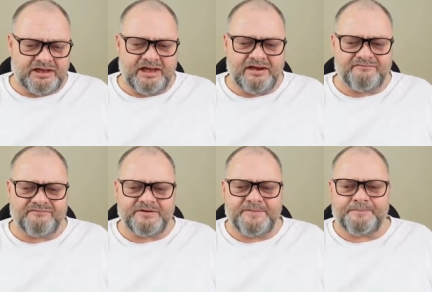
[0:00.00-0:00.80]

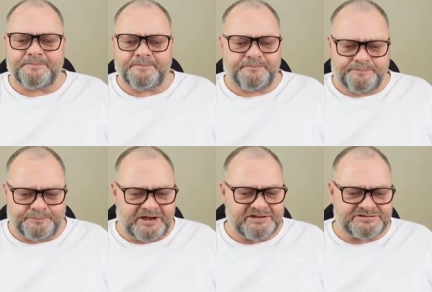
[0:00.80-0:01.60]
Every
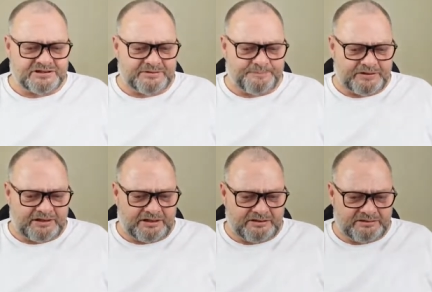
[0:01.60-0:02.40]
place on the
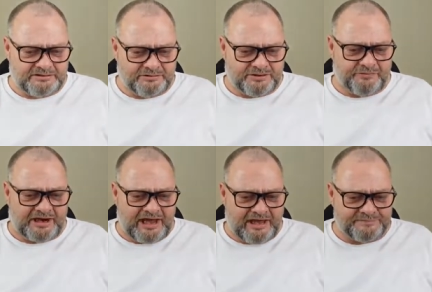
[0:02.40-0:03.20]
planet, you'll go
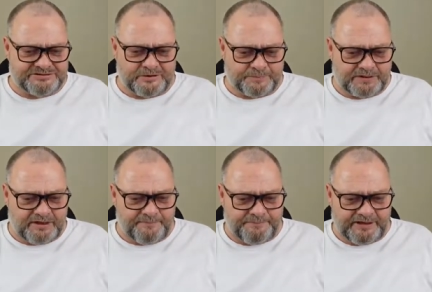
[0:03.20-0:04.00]
to Haps, no
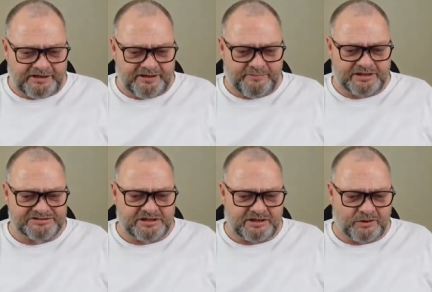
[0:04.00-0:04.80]
problem. Pandemic is
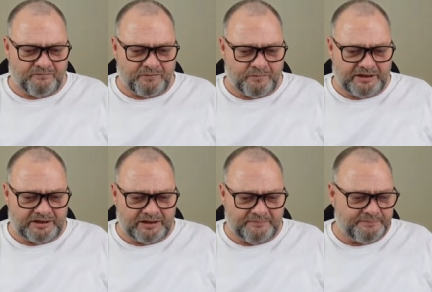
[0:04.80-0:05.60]
not over, wake
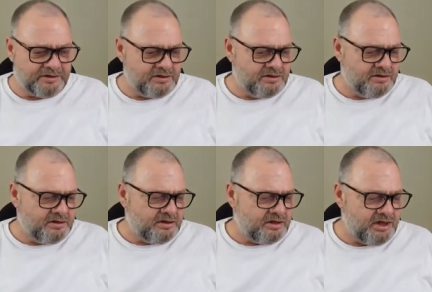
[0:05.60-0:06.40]
up.
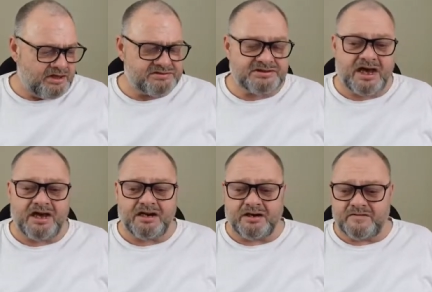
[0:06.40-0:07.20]
It is
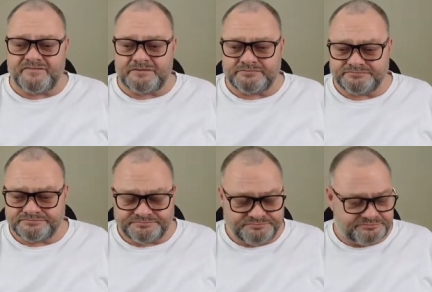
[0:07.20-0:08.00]
not over.
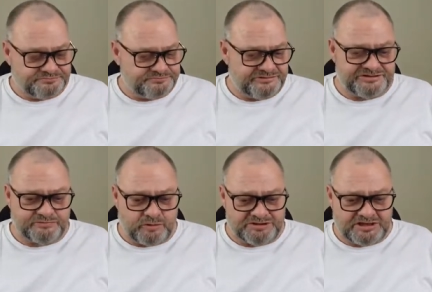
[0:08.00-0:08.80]
This is
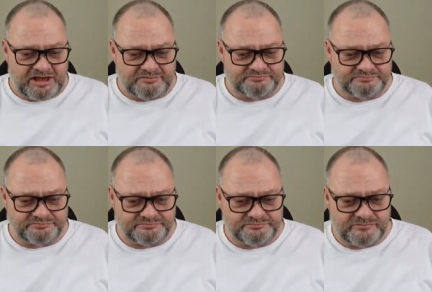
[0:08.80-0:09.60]
what's up.
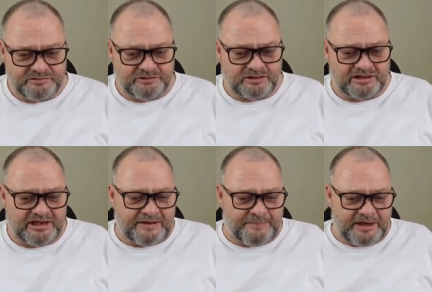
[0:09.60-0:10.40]
You look
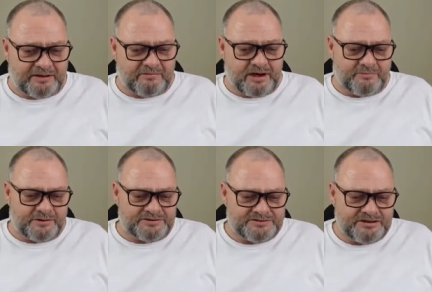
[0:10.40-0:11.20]
like bank
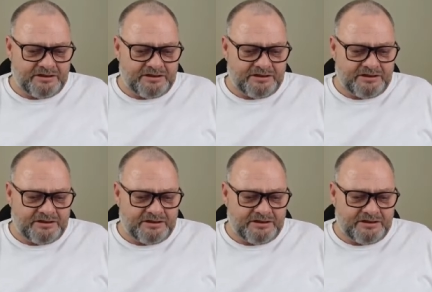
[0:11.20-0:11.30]
robbers.